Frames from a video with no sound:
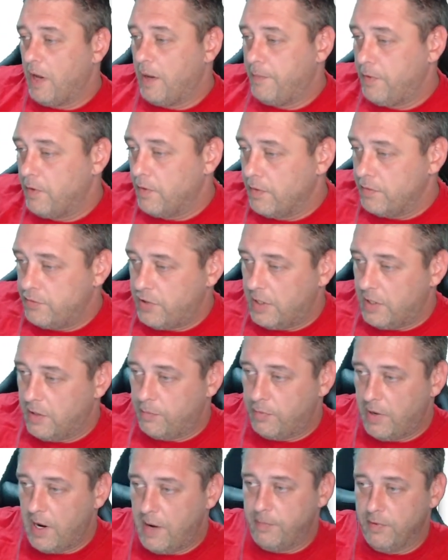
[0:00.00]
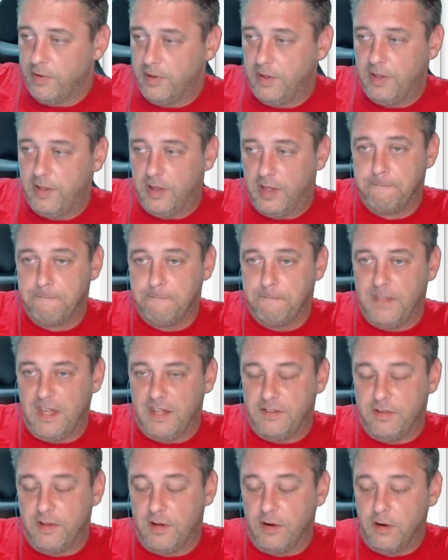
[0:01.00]
your own channel properly, like,
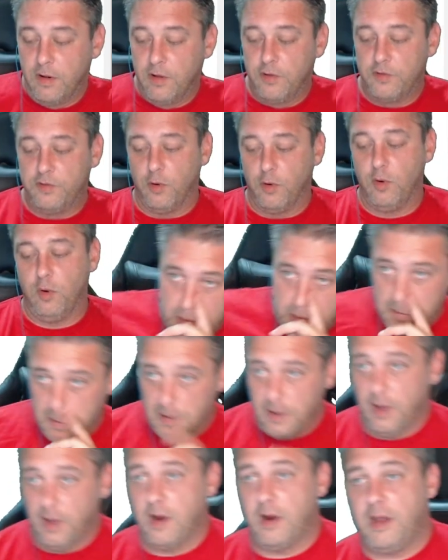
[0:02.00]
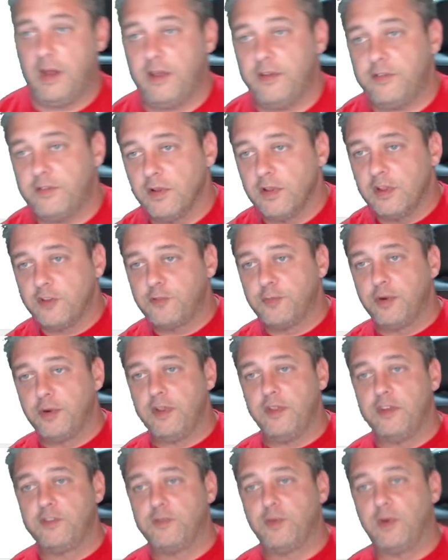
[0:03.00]
that's there. So, all right, so let's put
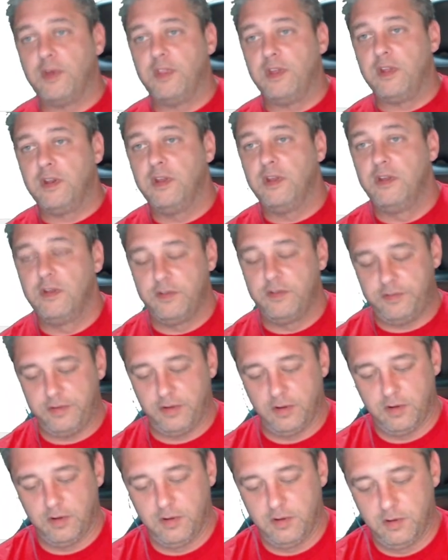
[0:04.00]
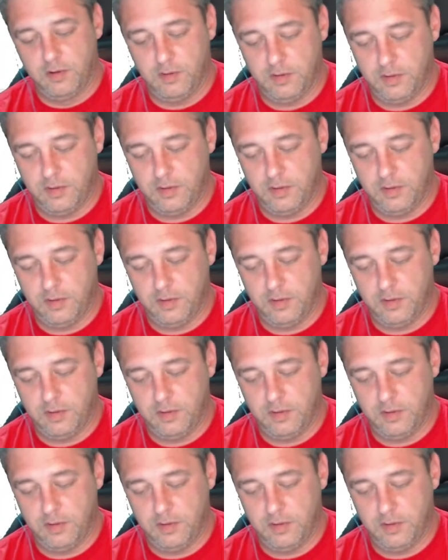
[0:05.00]
it this way then. So